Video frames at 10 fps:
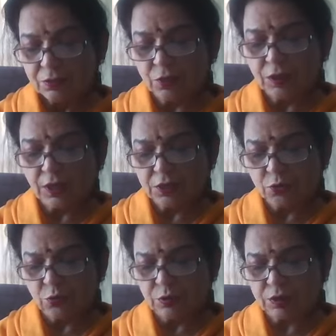So
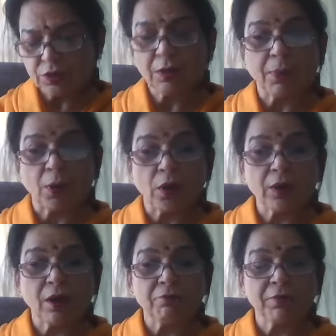these guns are
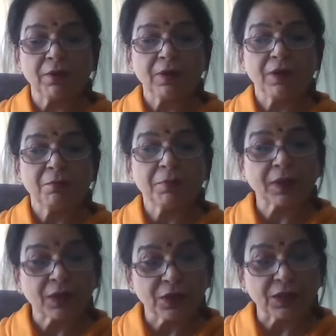born of
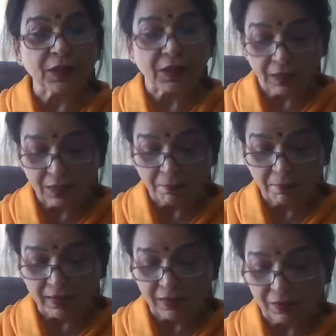Prakriti, the
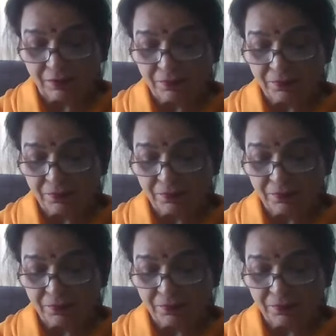matter,